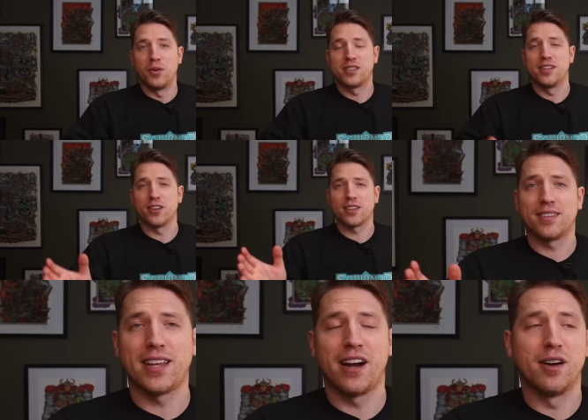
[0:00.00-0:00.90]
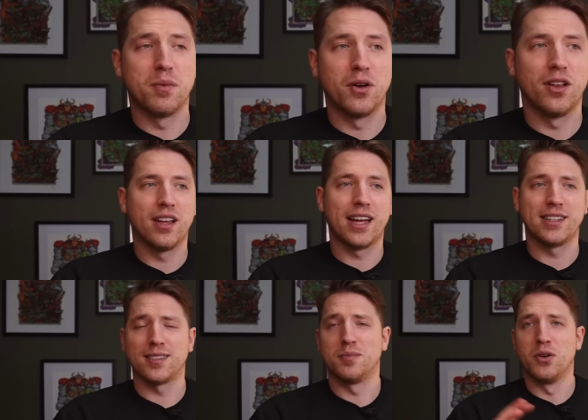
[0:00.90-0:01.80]
which looked terrible.
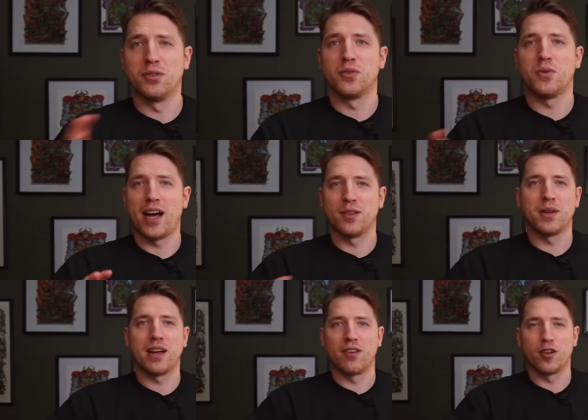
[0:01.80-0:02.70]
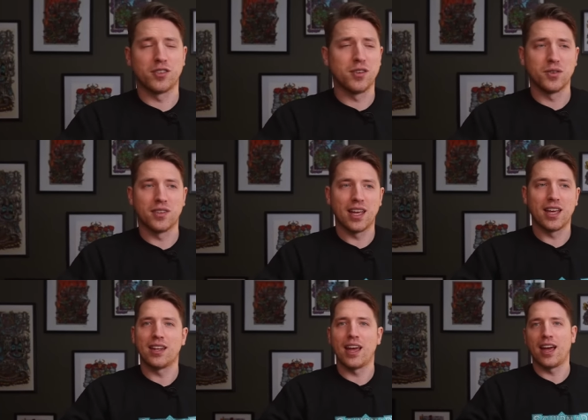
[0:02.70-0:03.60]
It just moved around whenever I was using
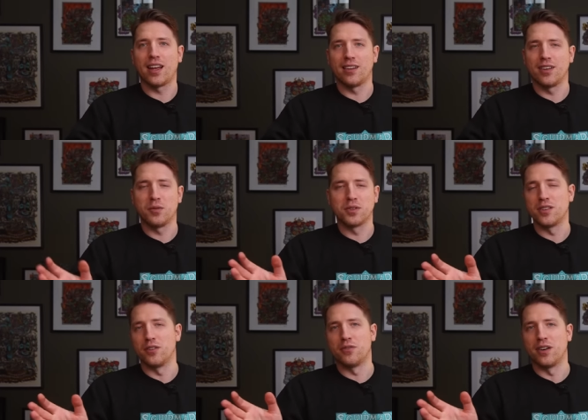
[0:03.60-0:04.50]
it and it was no